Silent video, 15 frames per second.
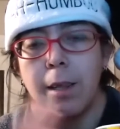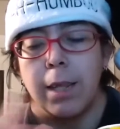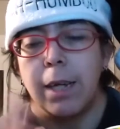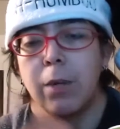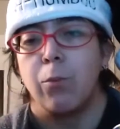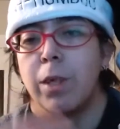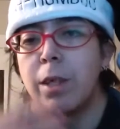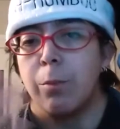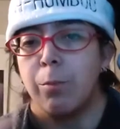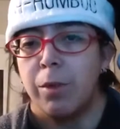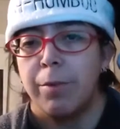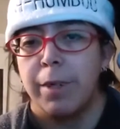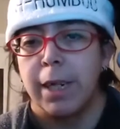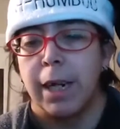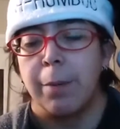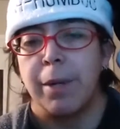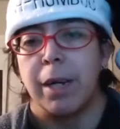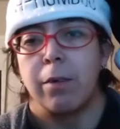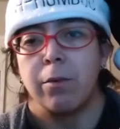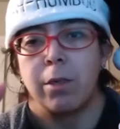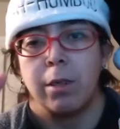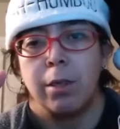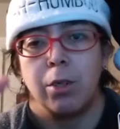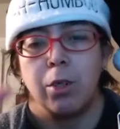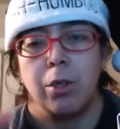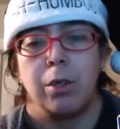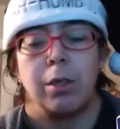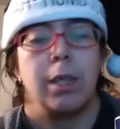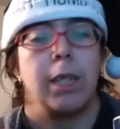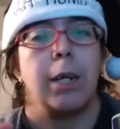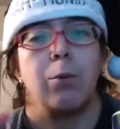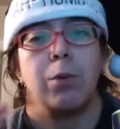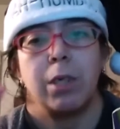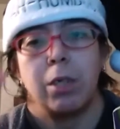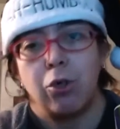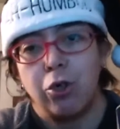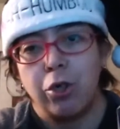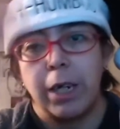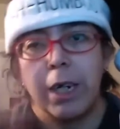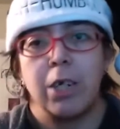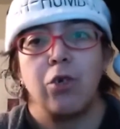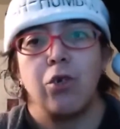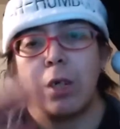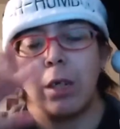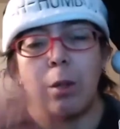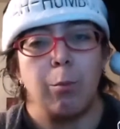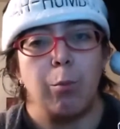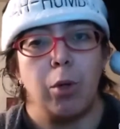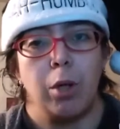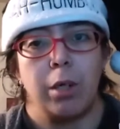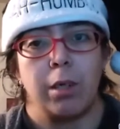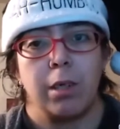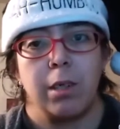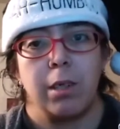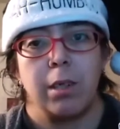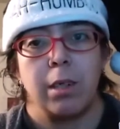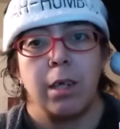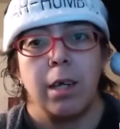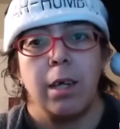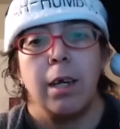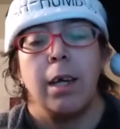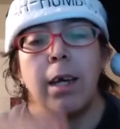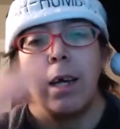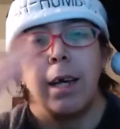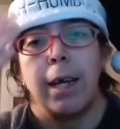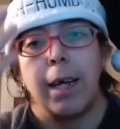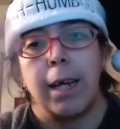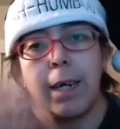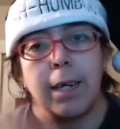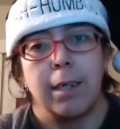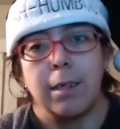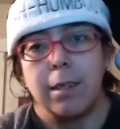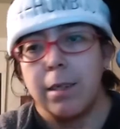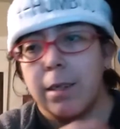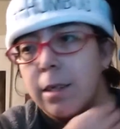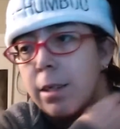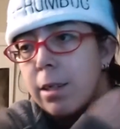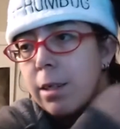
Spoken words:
then when the movie came out, there was a change in the books, and